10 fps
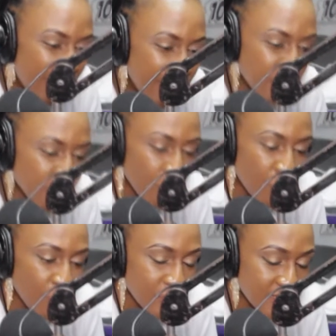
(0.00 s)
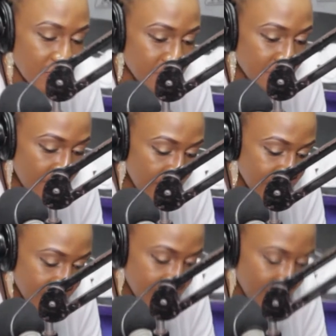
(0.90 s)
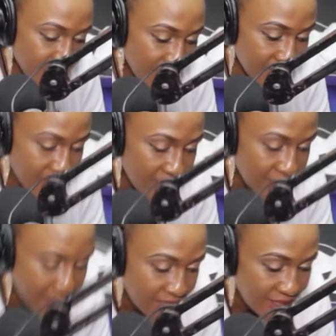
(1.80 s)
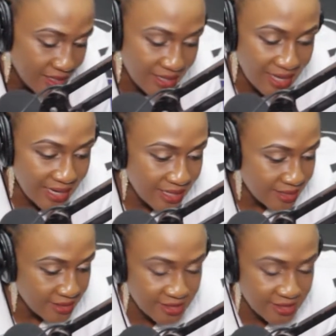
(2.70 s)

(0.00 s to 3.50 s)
And this whole concept about the fact that luck,